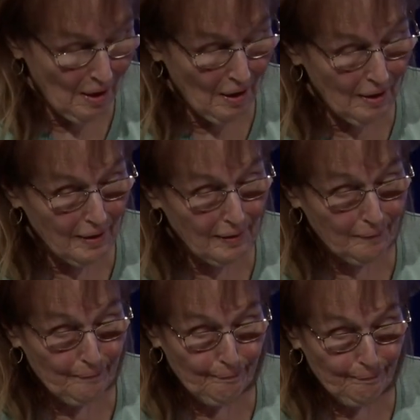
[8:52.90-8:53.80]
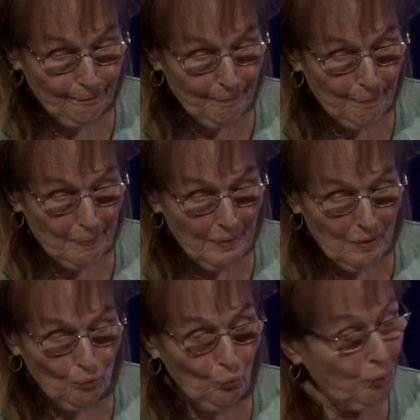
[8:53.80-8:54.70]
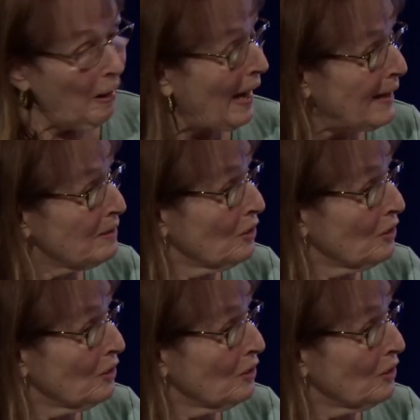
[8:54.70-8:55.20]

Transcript: Um, why